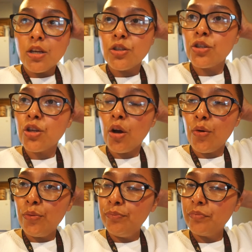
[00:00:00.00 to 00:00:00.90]

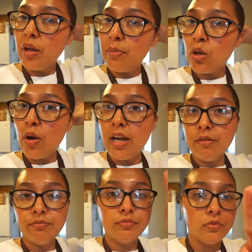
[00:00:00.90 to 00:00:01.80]
So I'm gonna go
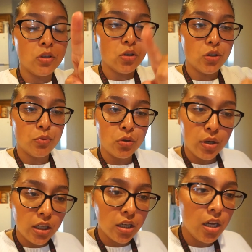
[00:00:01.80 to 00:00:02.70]
ahead, cook real
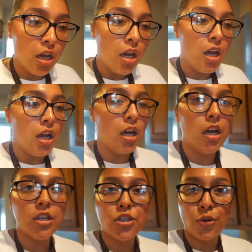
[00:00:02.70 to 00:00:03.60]
quick,
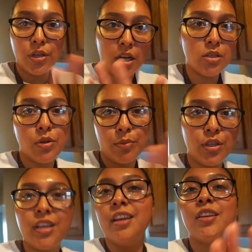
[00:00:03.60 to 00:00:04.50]
show you guys what I'm
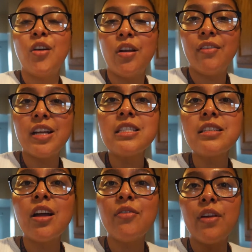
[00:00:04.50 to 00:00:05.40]
cooking and all of that
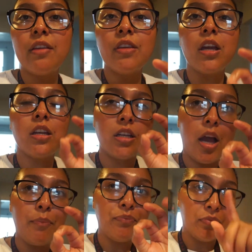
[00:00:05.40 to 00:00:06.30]
stuff. And then
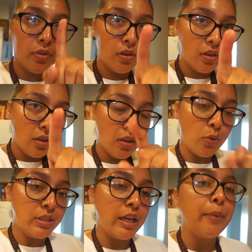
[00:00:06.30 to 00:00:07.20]
yeah,
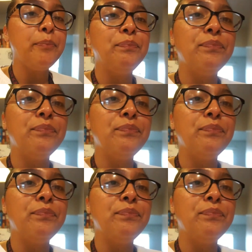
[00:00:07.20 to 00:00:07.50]
1 second.